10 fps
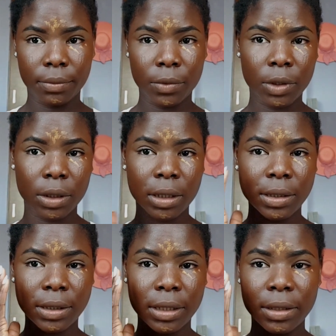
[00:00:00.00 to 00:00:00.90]
So you can
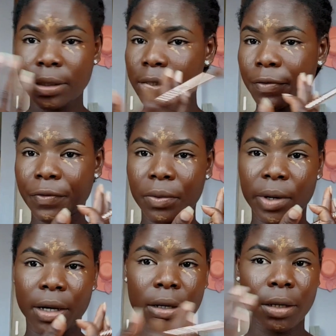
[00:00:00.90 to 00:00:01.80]
see the difference
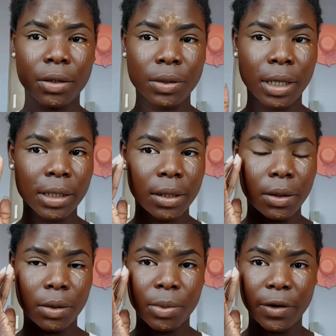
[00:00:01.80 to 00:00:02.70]
right here. You get a
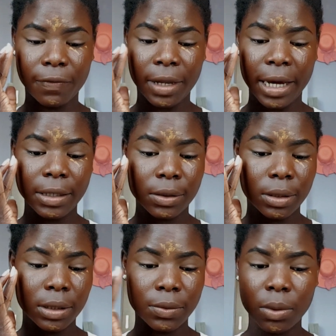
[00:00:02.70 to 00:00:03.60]
little bit of light on
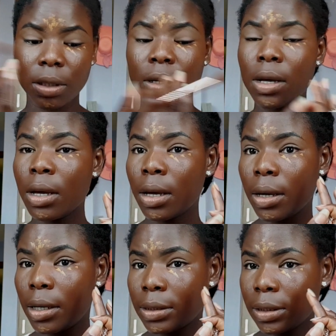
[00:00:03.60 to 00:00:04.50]
this one
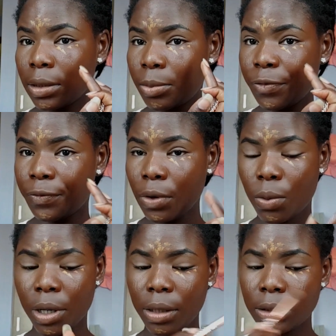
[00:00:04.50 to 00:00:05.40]
and see the before one.